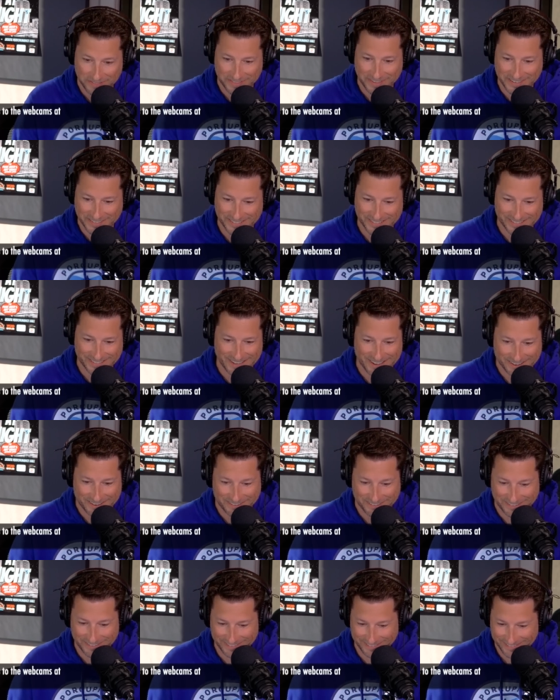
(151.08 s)
this
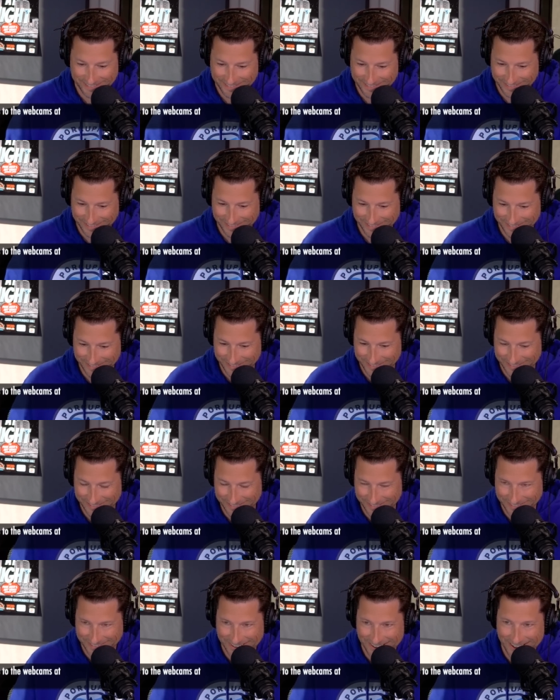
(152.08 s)
second. I was ready.
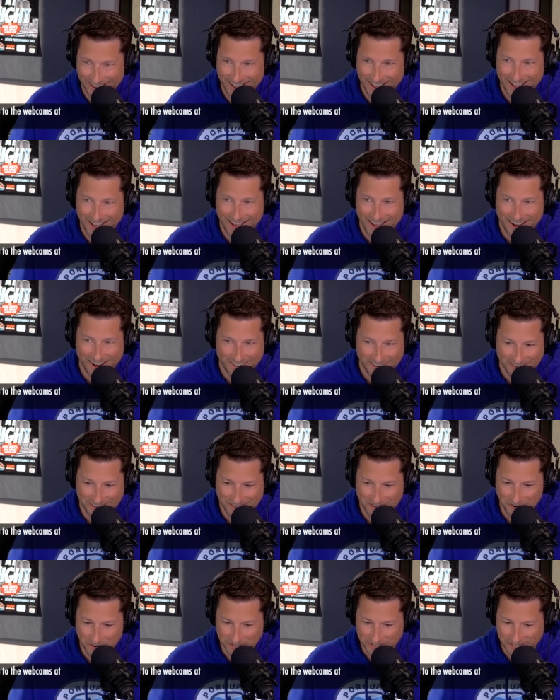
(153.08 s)
All right,
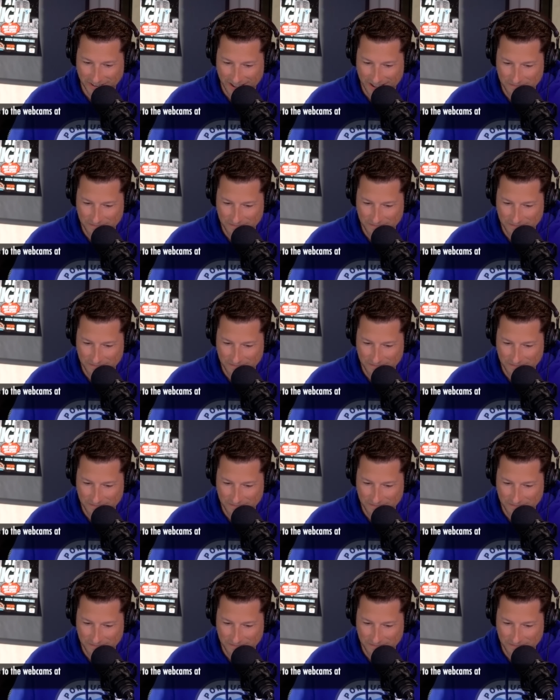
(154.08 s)
your time